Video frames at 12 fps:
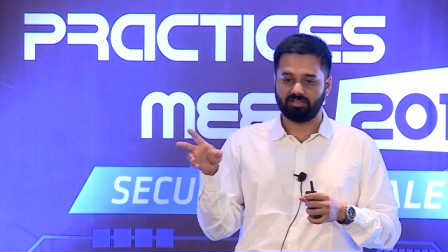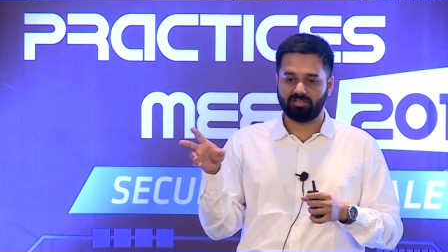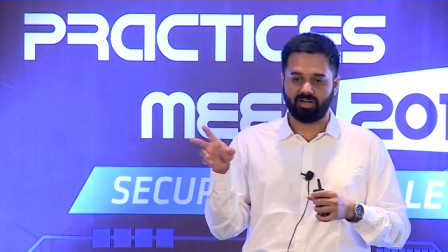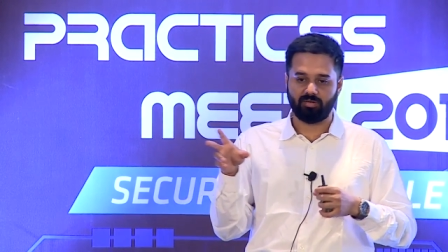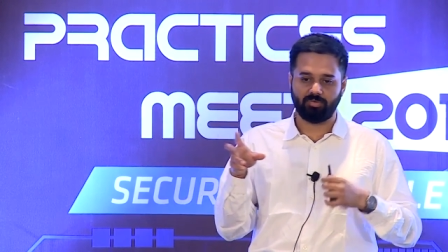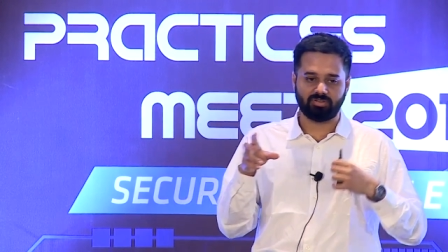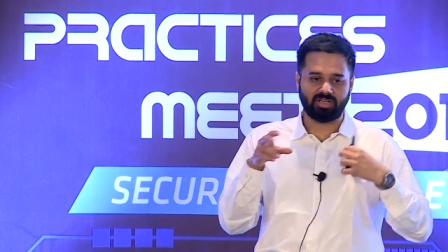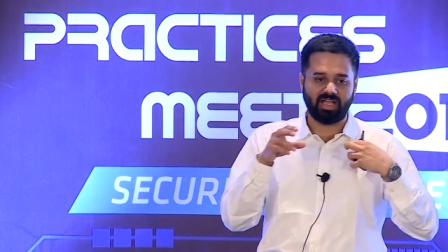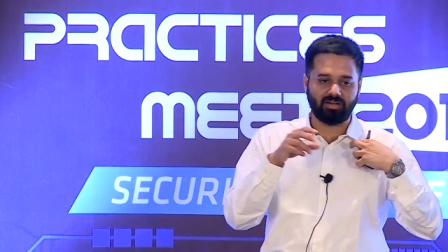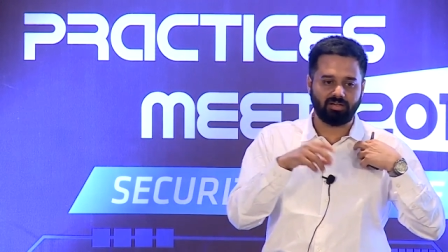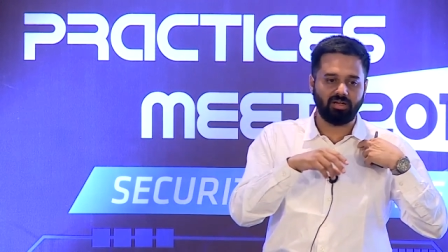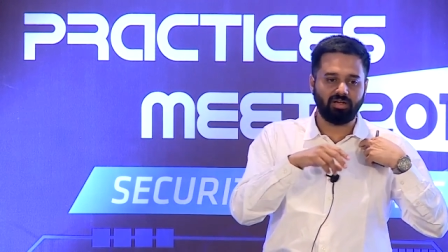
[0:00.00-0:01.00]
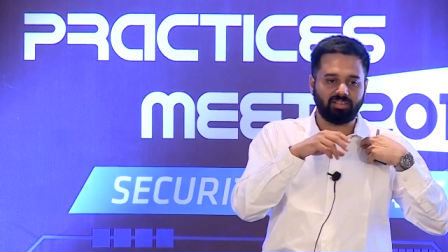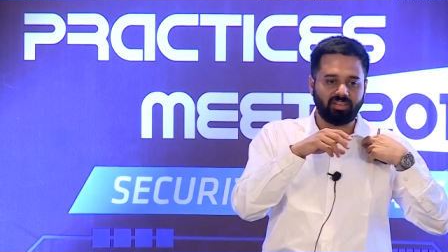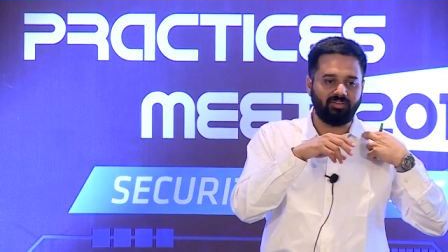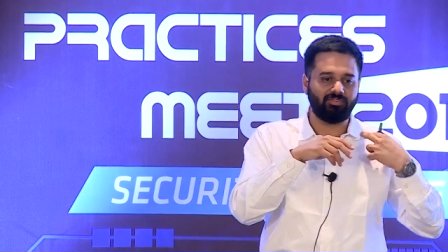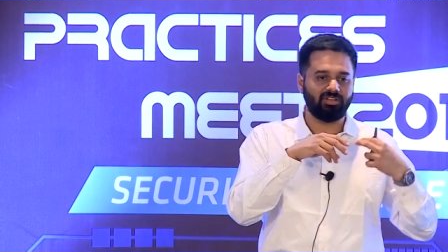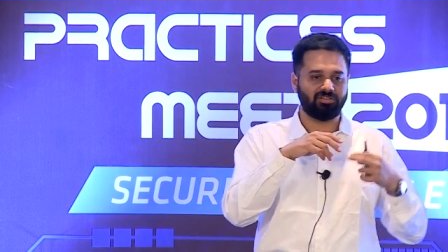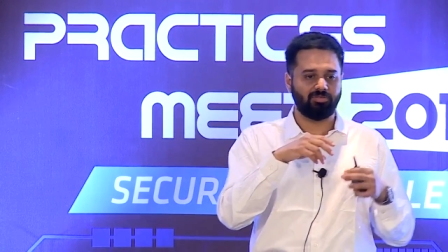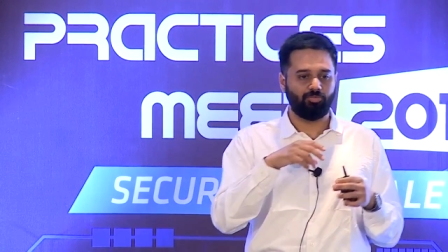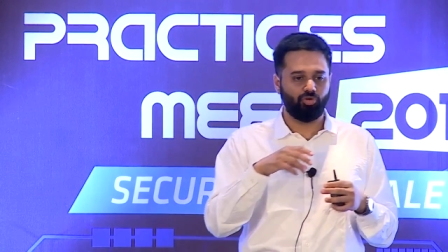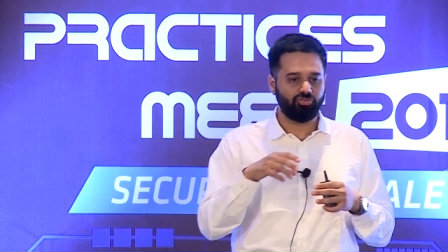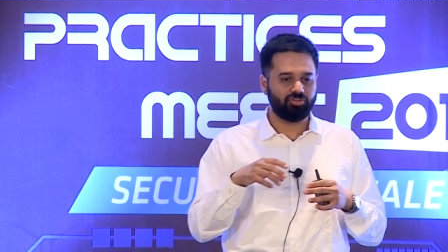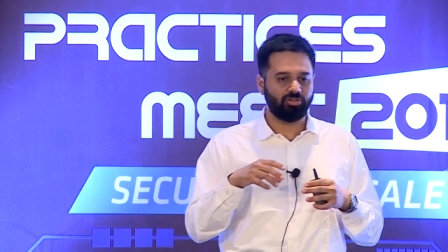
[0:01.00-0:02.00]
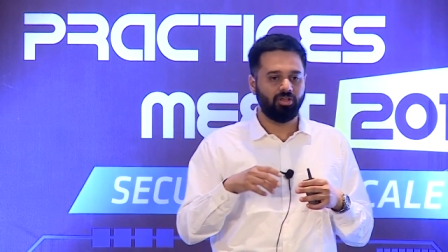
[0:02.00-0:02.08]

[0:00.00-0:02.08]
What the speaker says: right? Because identity theft is the most